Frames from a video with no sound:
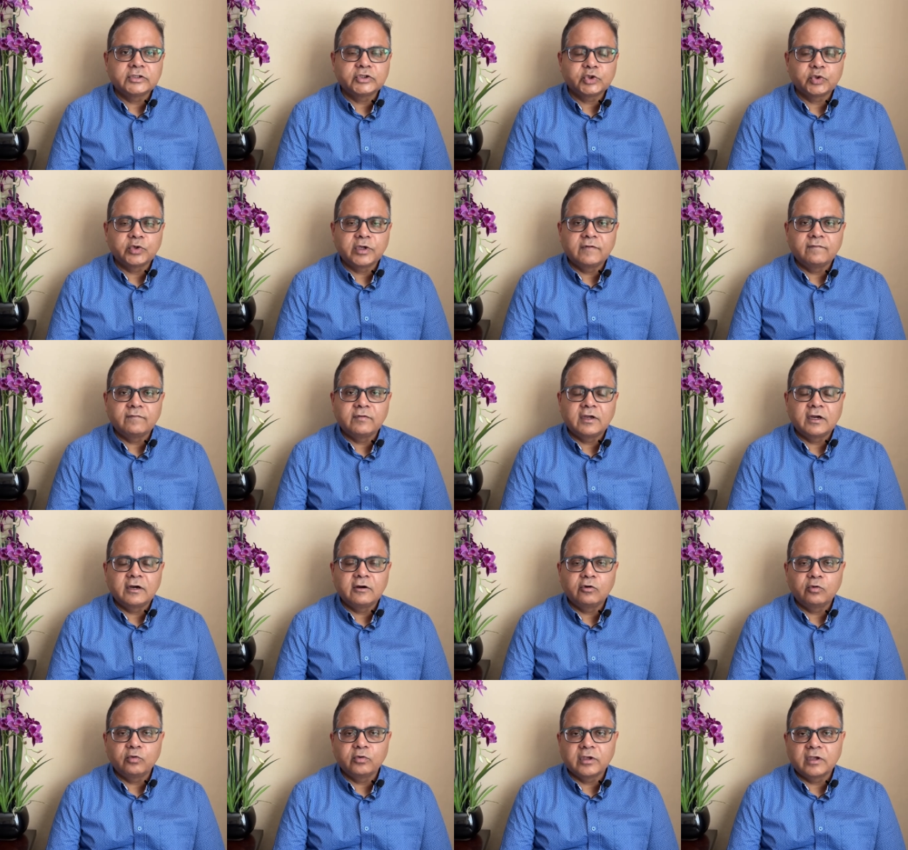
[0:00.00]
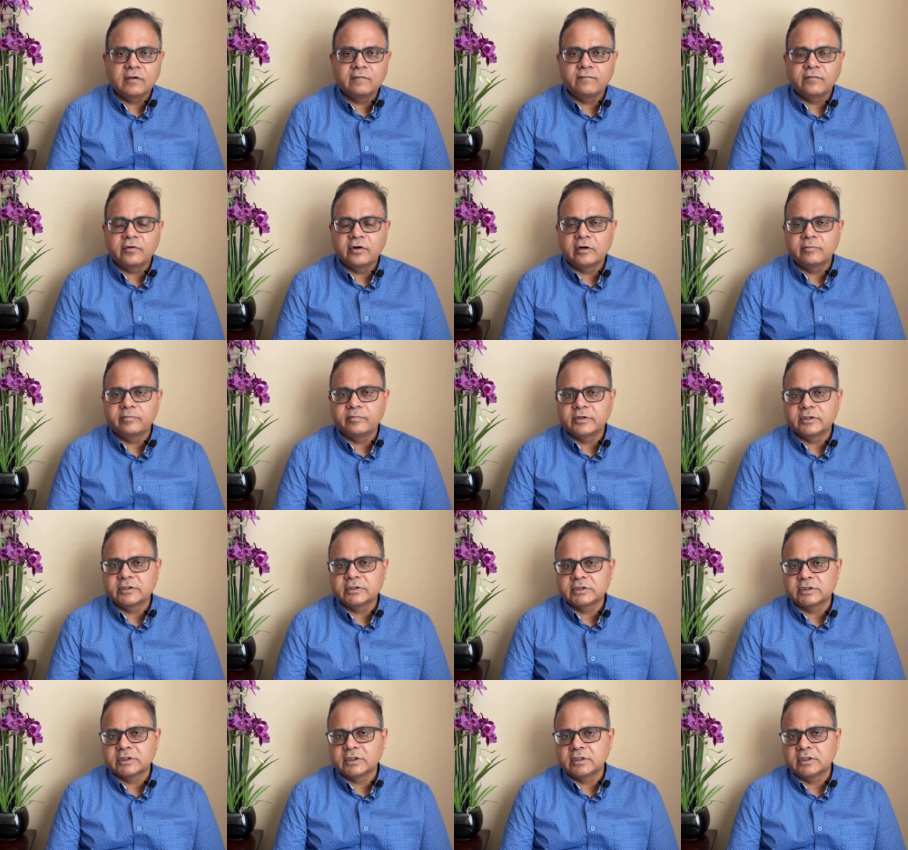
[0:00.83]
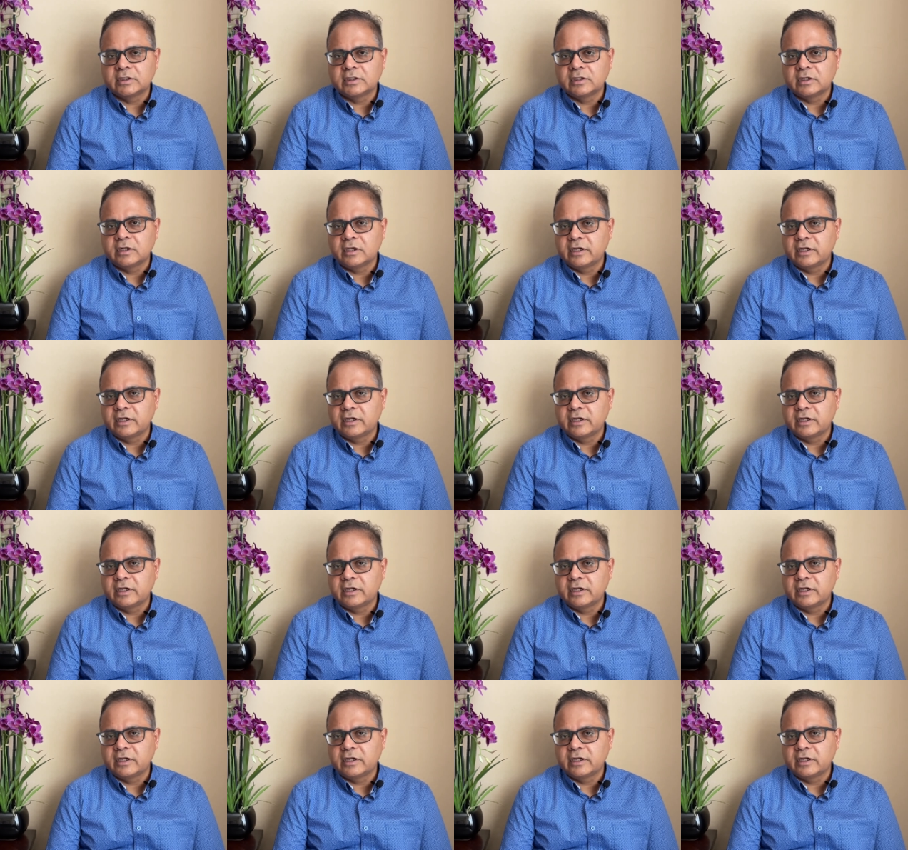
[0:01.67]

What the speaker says: So if they are looking for a person,